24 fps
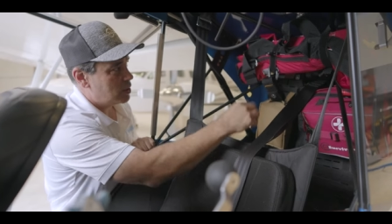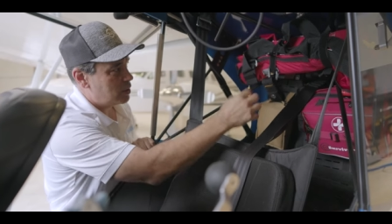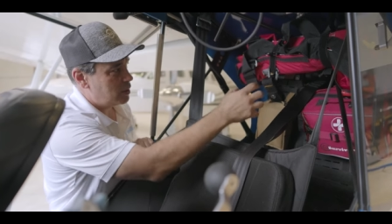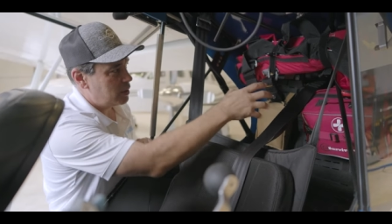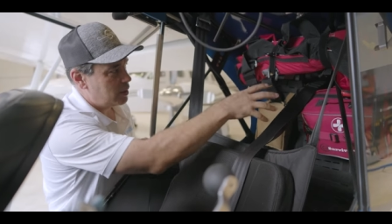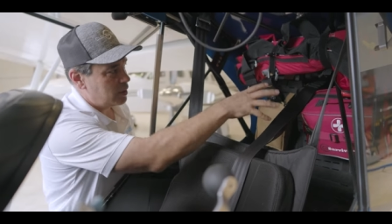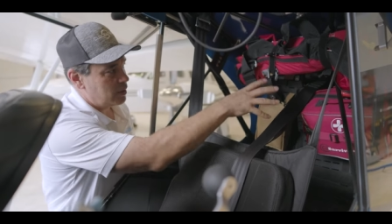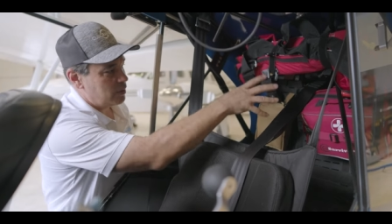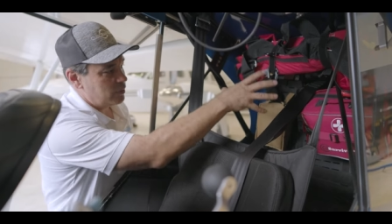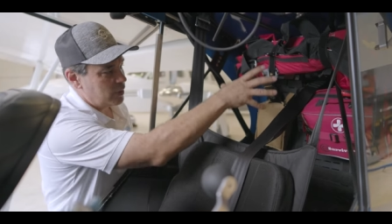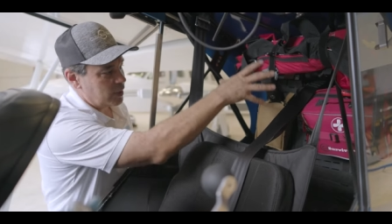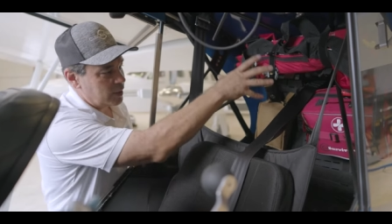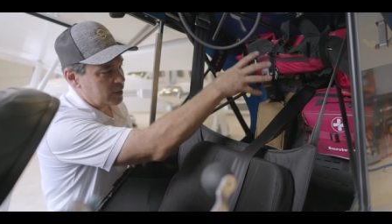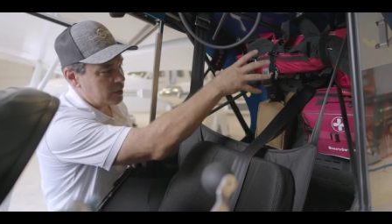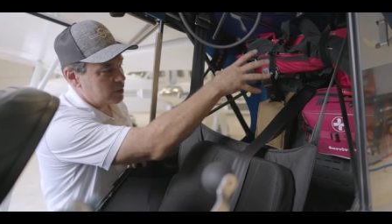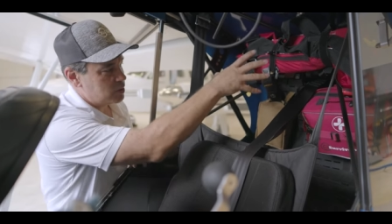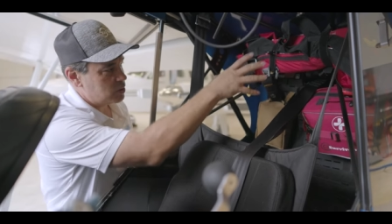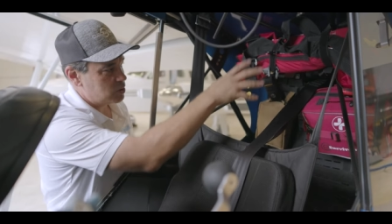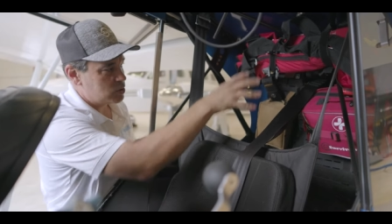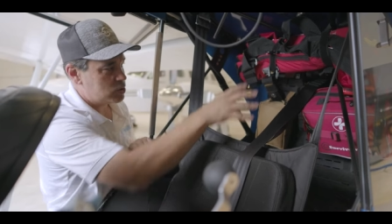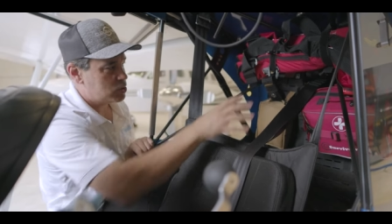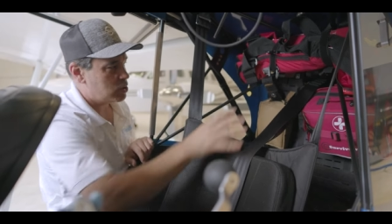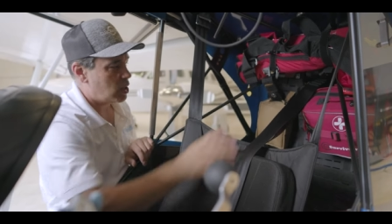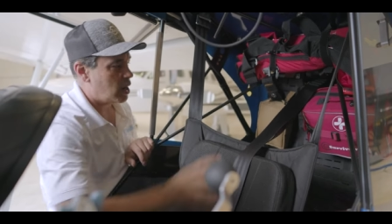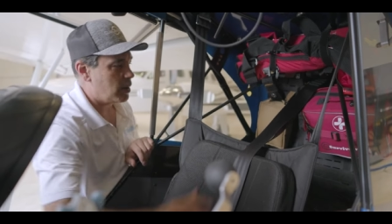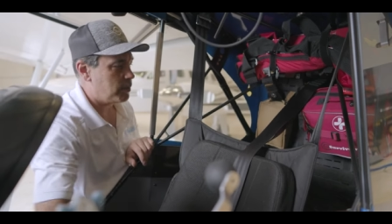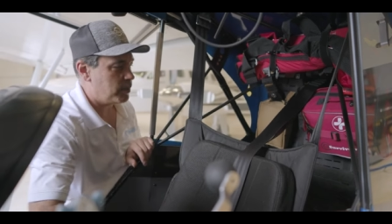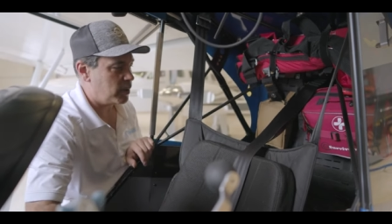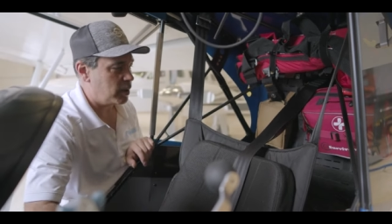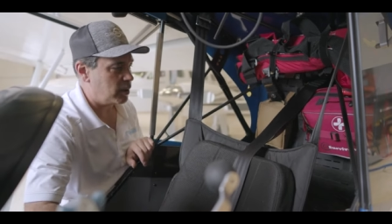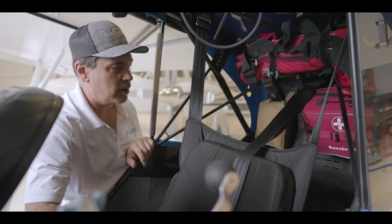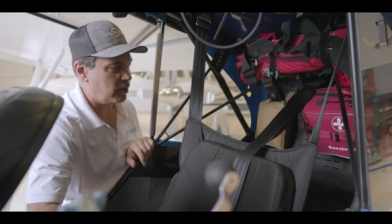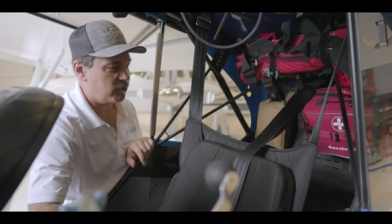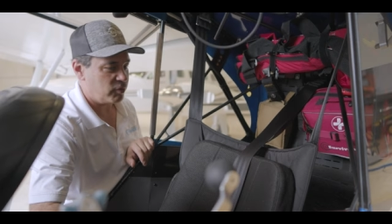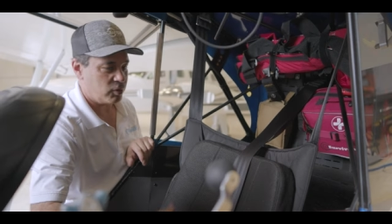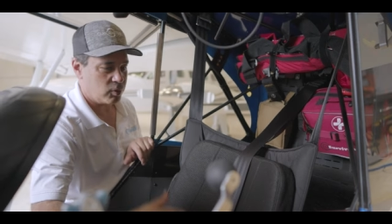in here and that can just drop
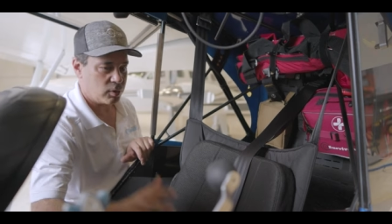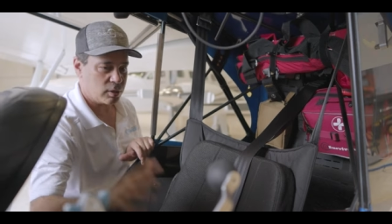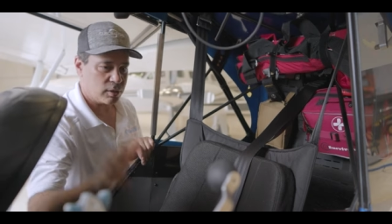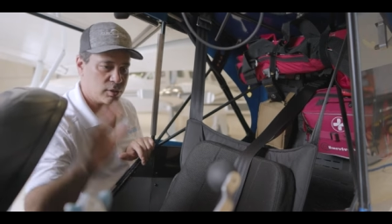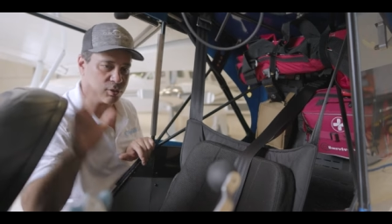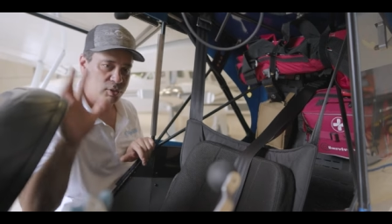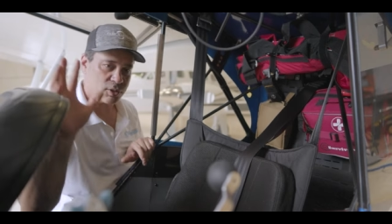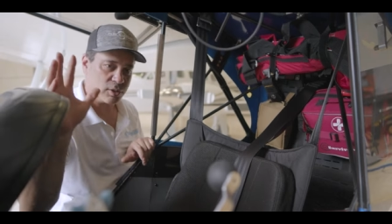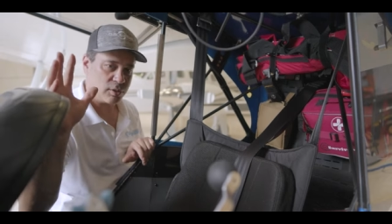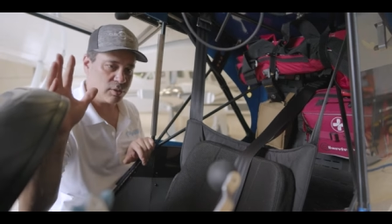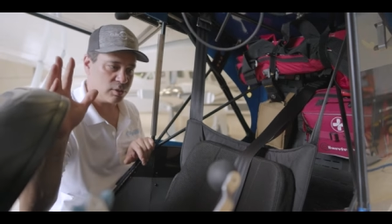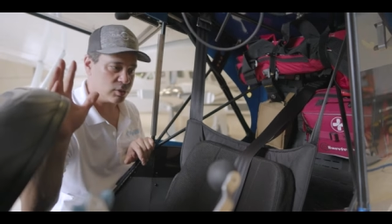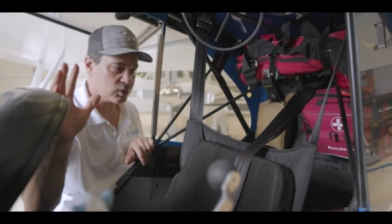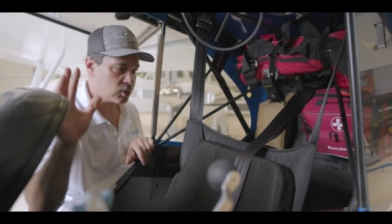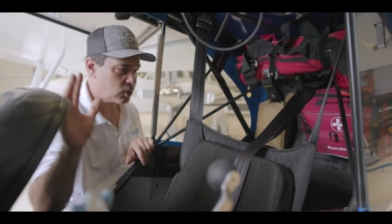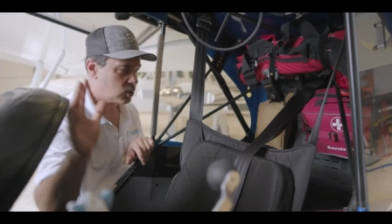out if you want to turn this